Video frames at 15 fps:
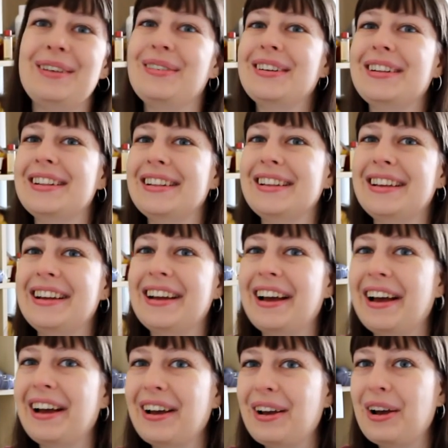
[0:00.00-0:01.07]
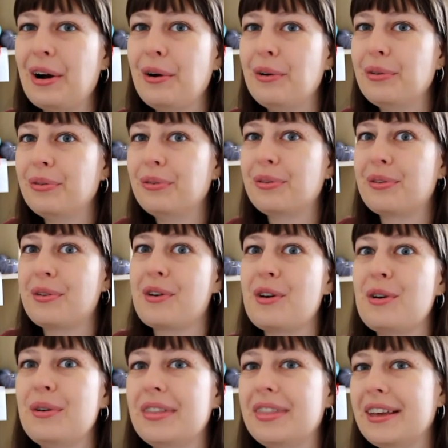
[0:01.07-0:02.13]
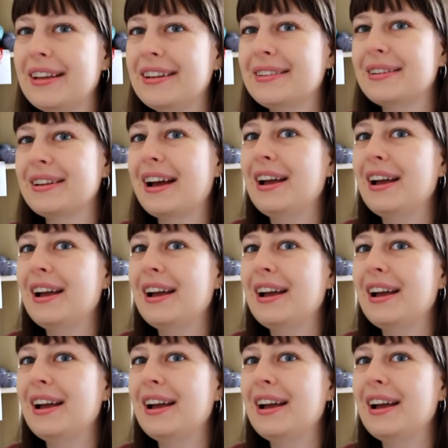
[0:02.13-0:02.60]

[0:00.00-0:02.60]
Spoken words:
will go through with it.